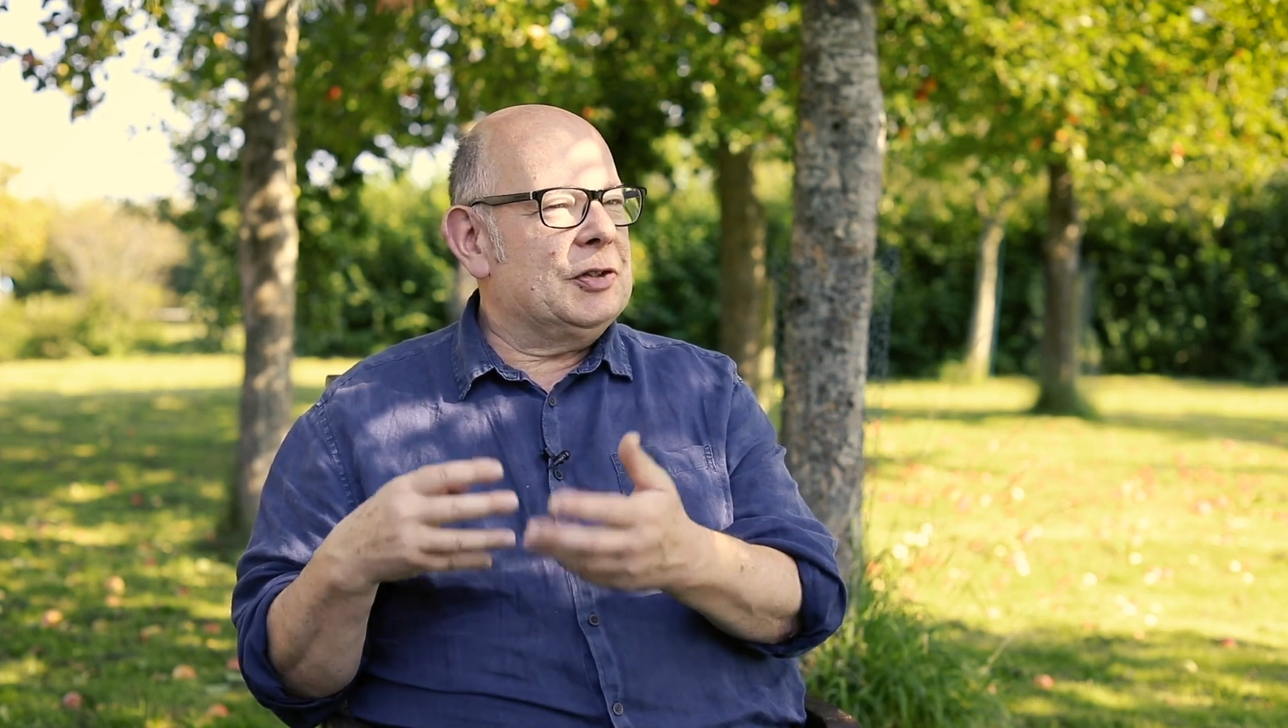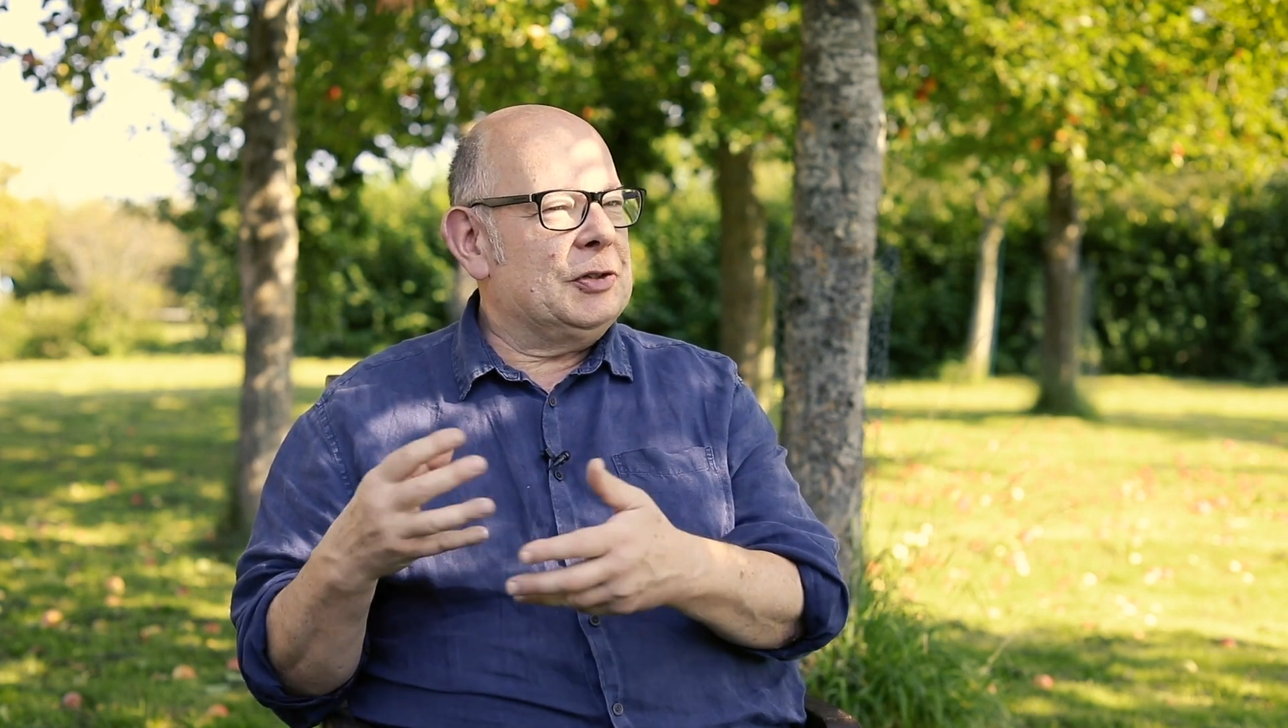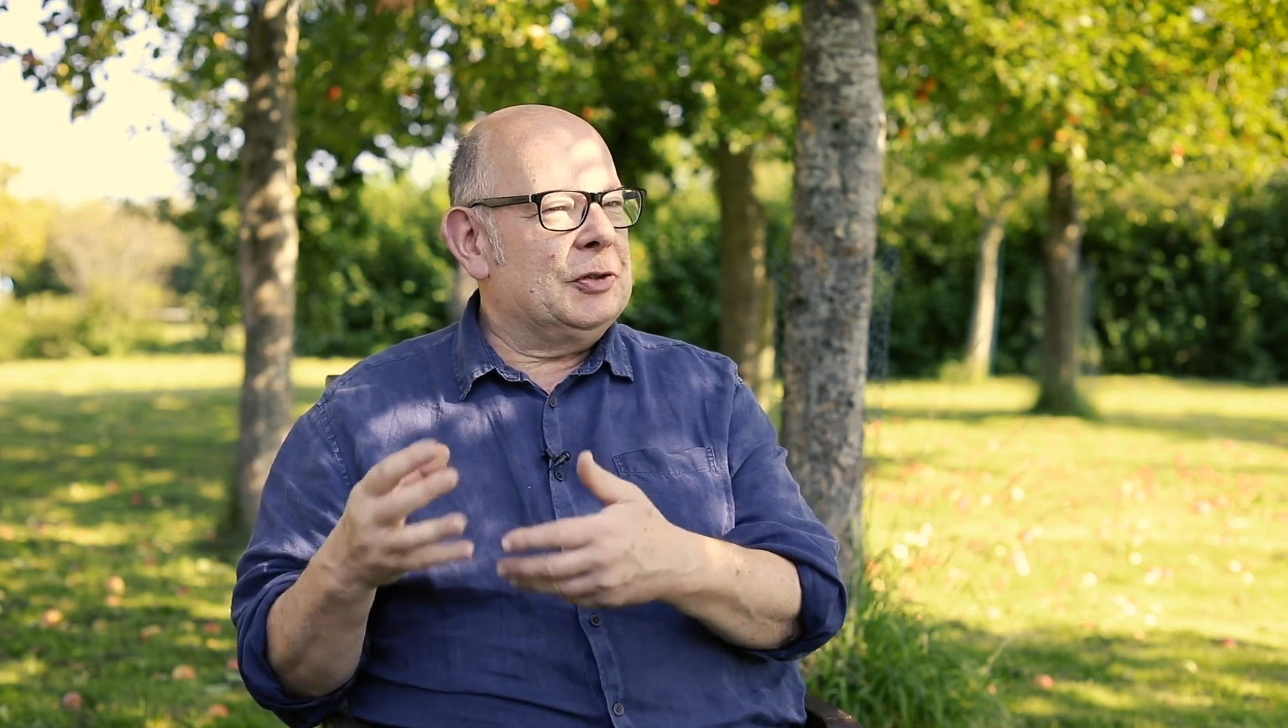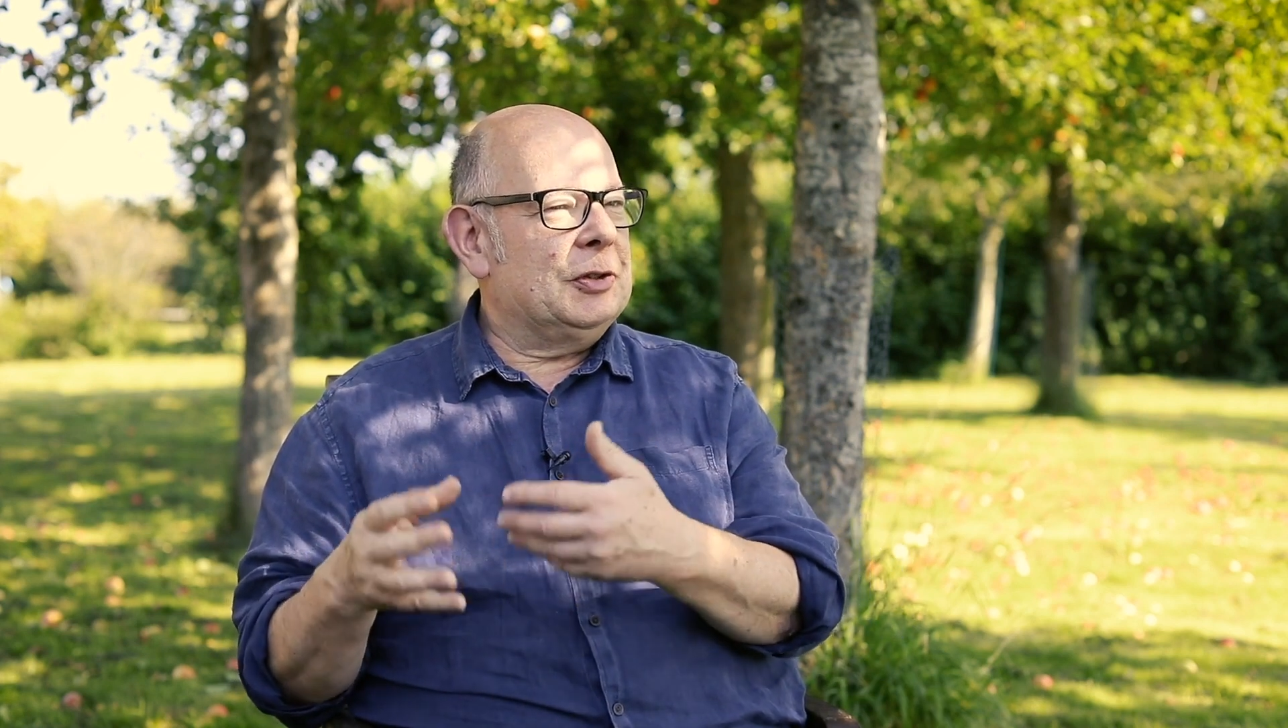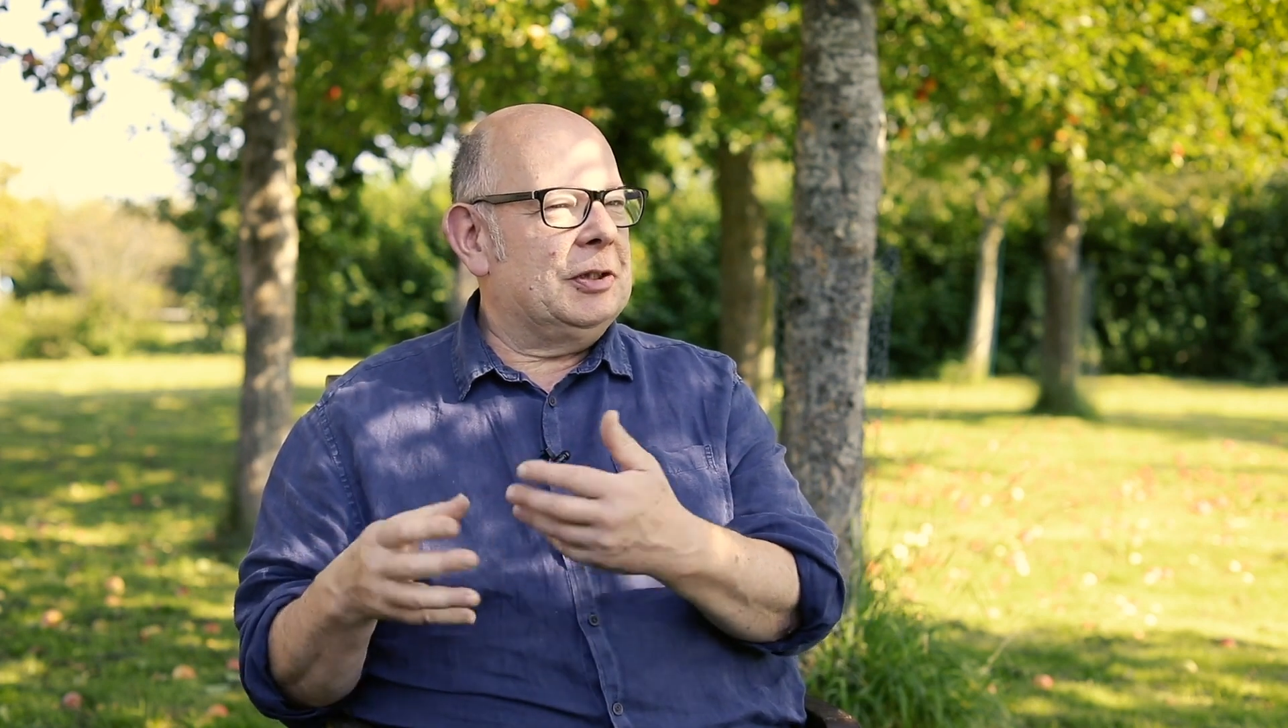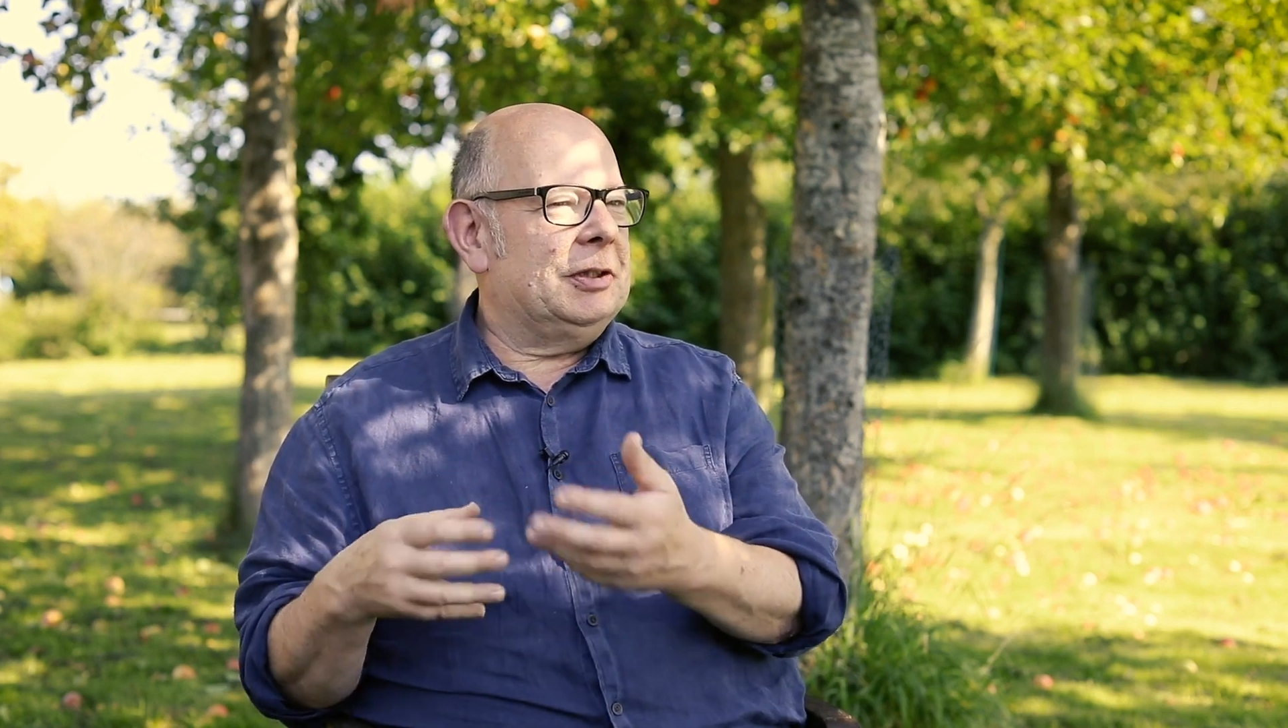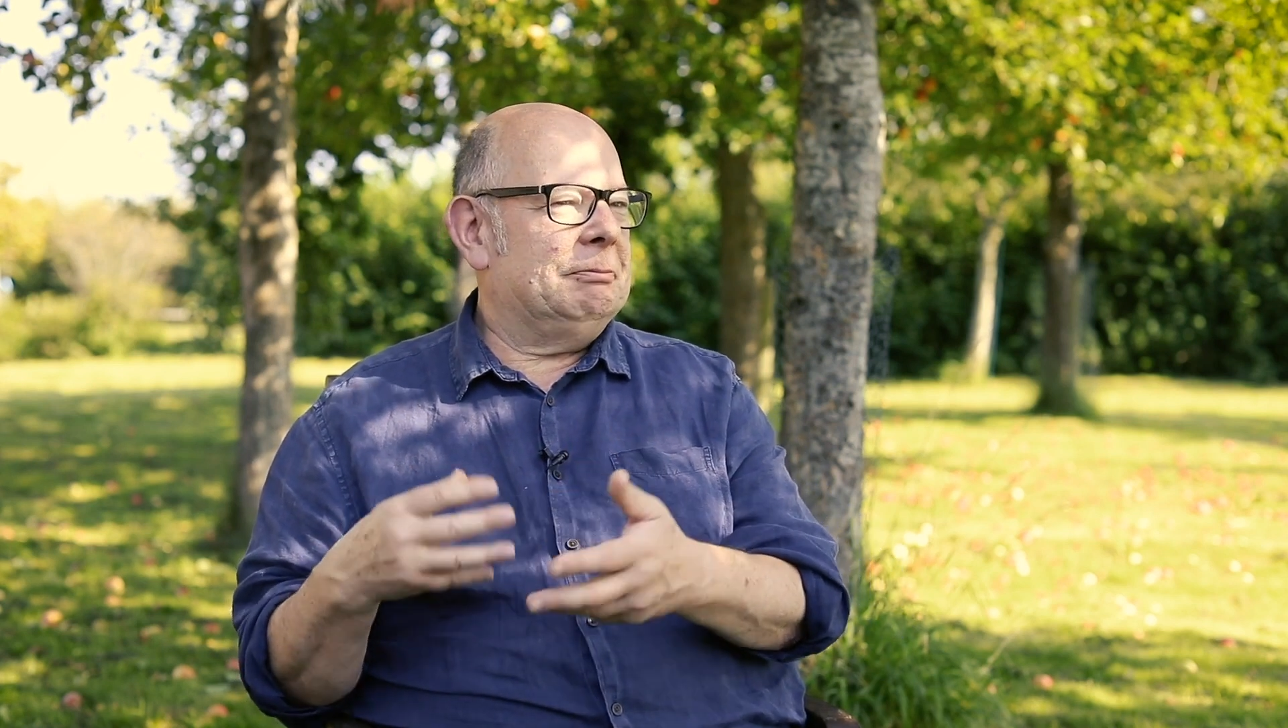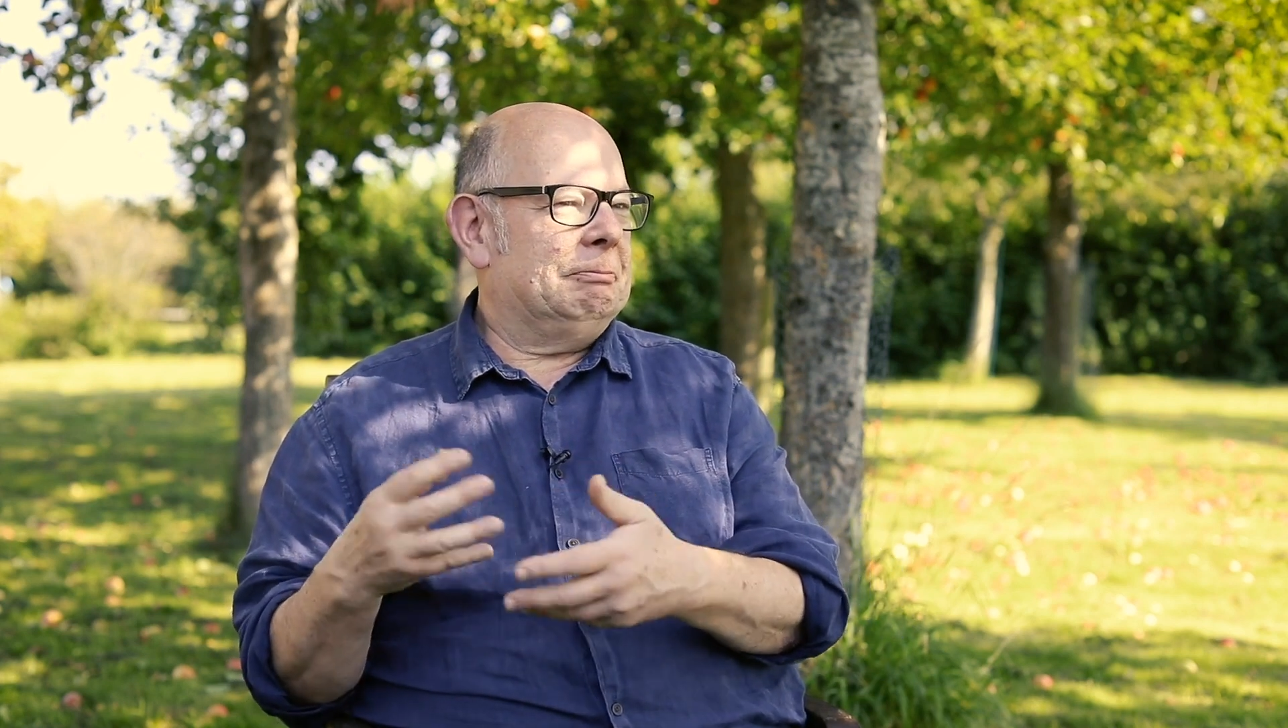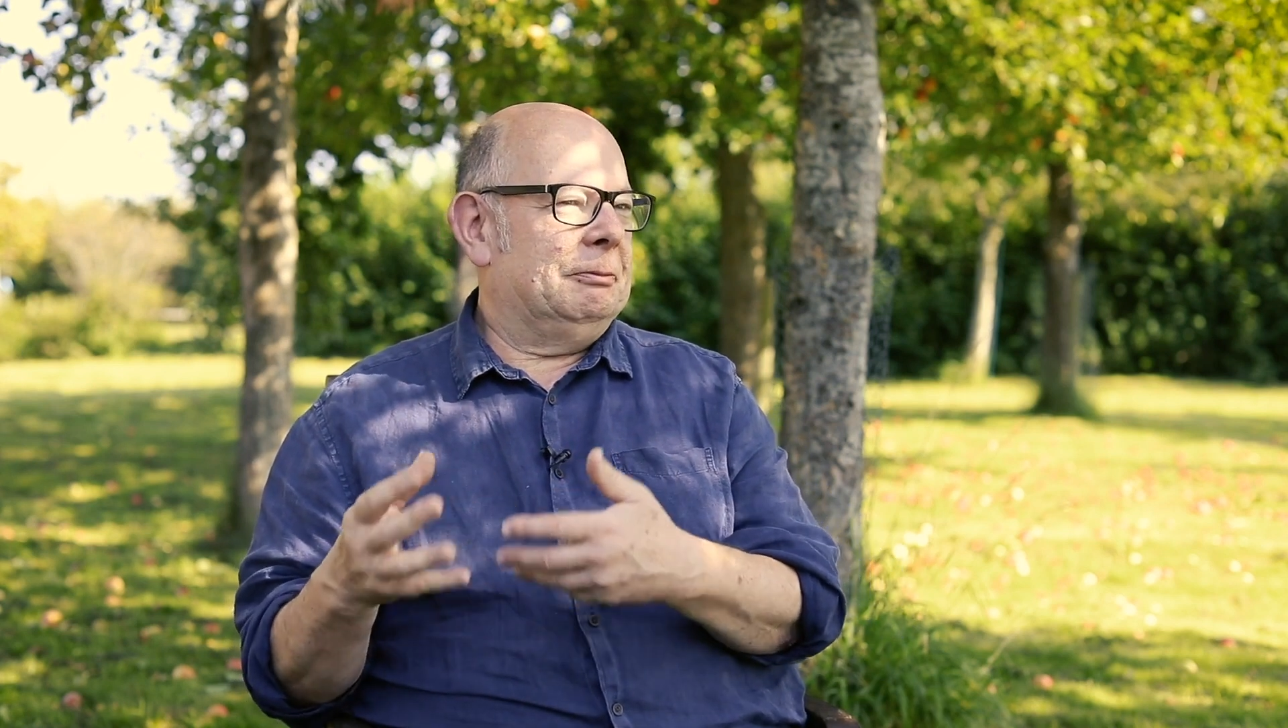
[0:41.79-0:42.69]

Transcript: that you're going to